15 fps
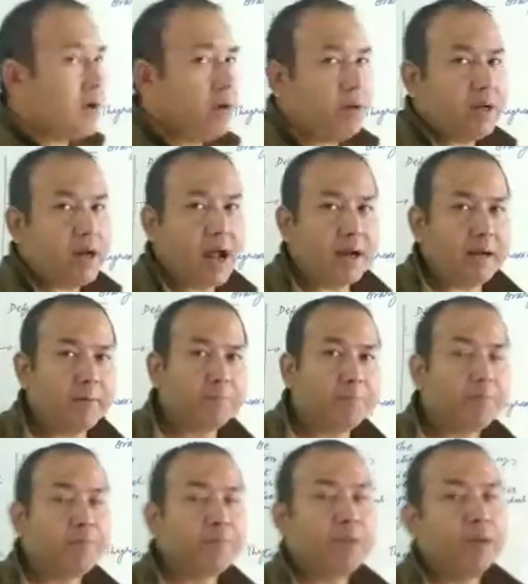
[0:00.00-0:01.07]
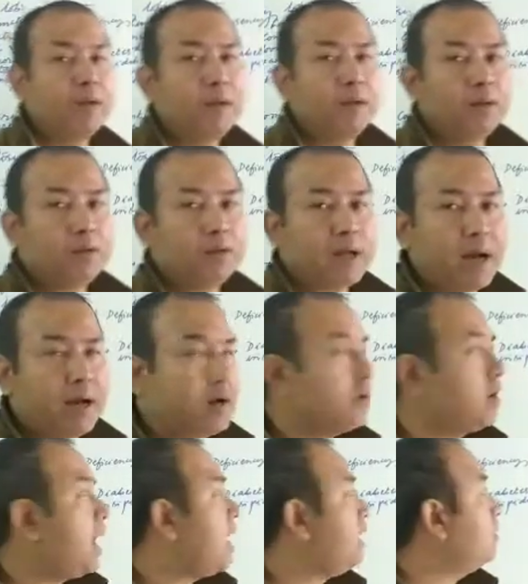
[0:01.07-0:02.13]
thyroid gland. So
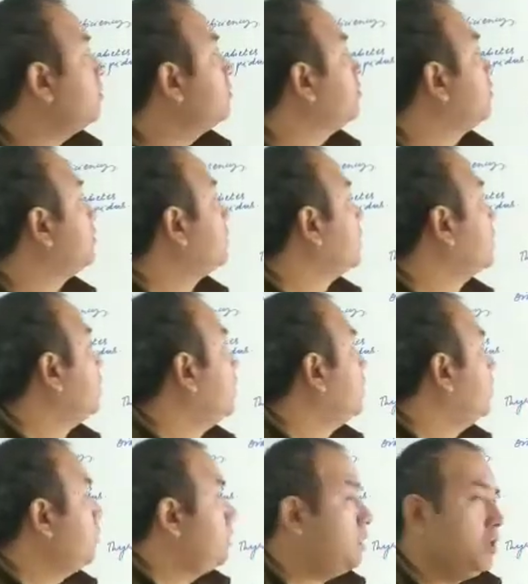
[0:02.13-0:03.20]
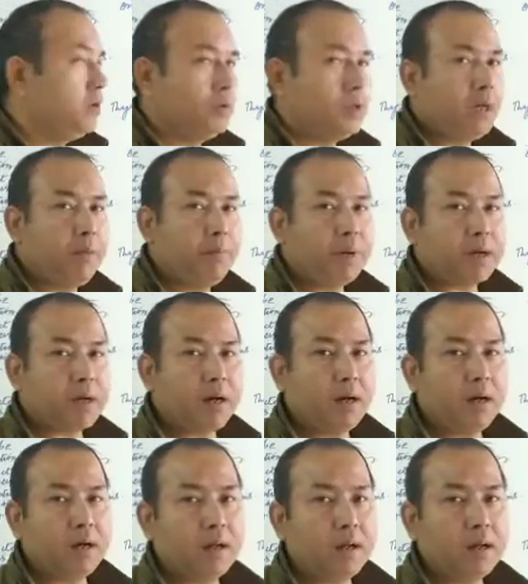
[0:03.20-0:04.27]
thyroid gland, which is usually
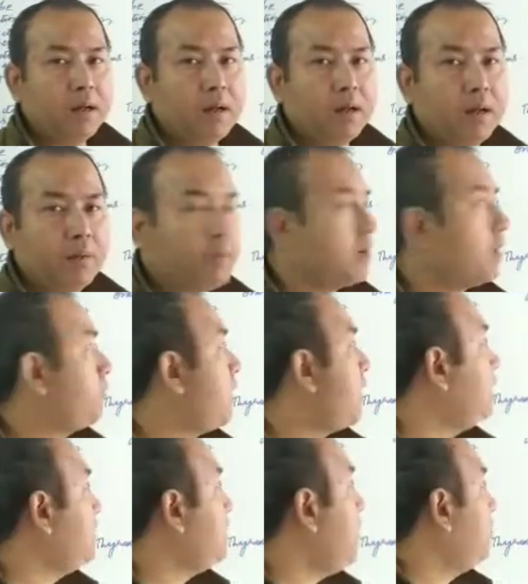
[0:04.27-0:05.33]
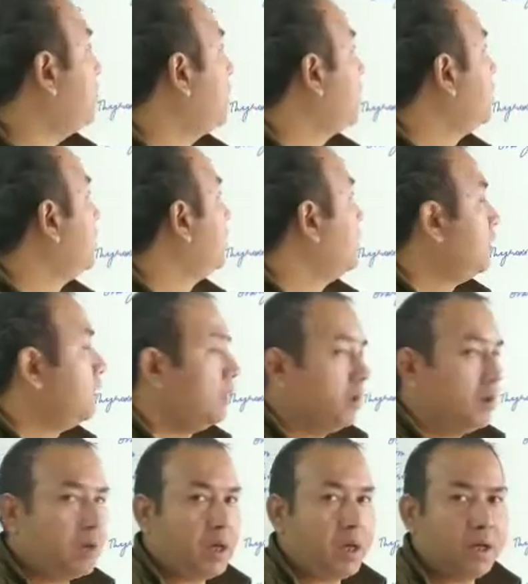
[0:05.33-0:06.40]
butterfly shape.
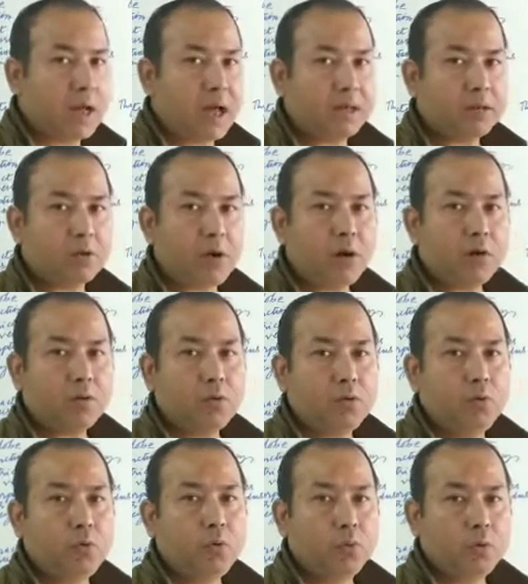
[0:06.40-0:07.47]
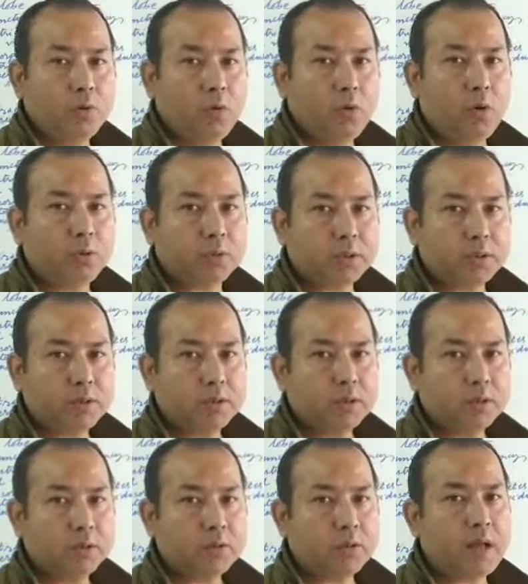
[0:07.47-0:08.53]
Okay, it has got two lobes,
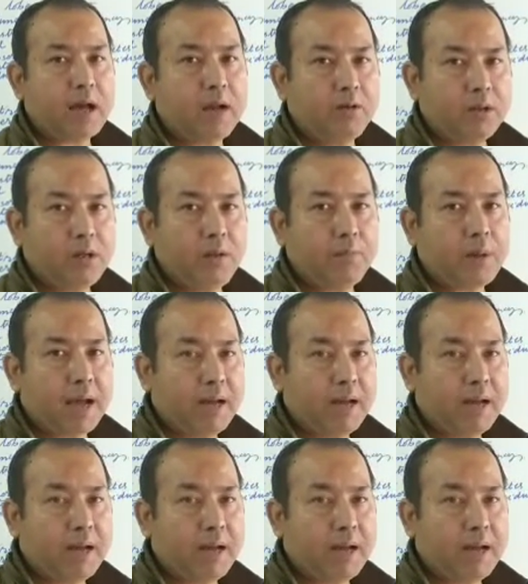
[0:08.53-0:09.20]
so they are usually